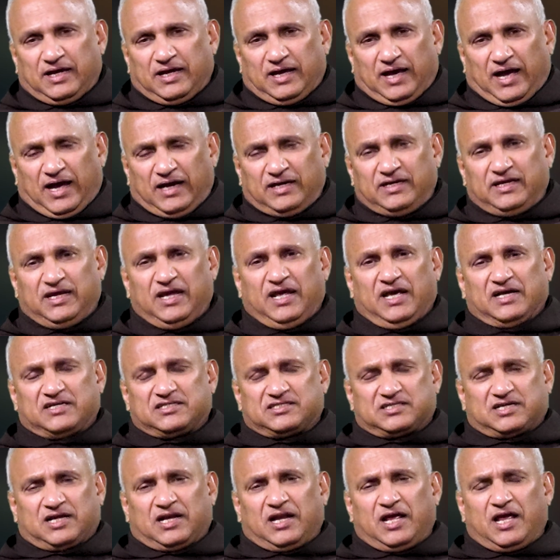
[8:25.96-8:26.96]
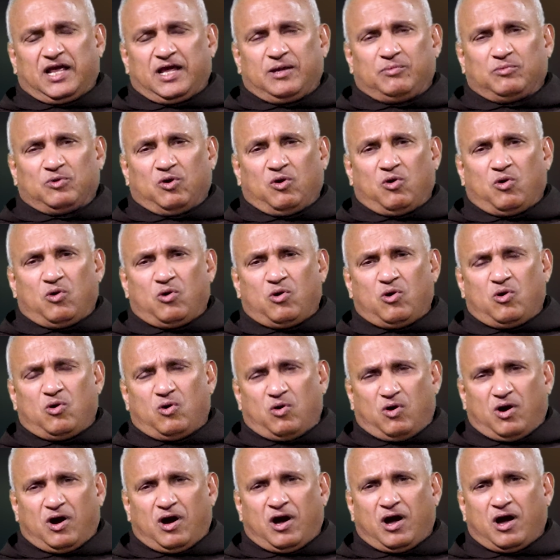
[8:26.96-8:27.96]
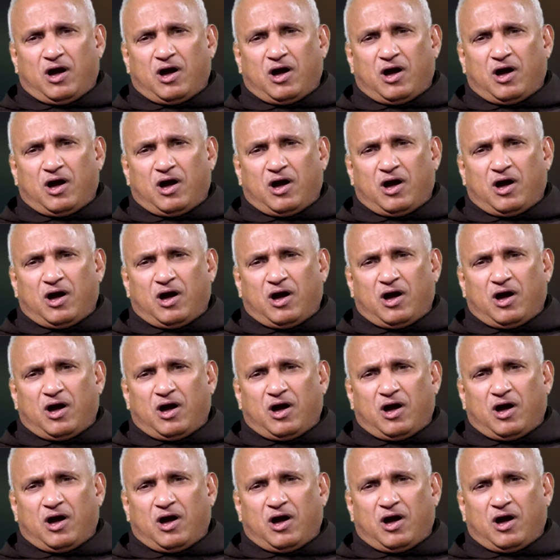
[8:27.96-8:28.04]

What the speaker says: and he exclaimed, "Oh,